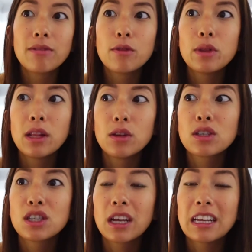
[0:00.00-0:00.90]
The food that
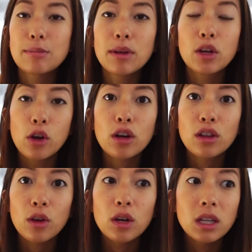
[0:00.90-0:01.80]
looks like it's been cooked
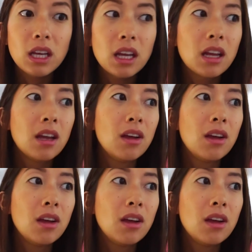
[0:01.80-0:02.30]
thoroughly,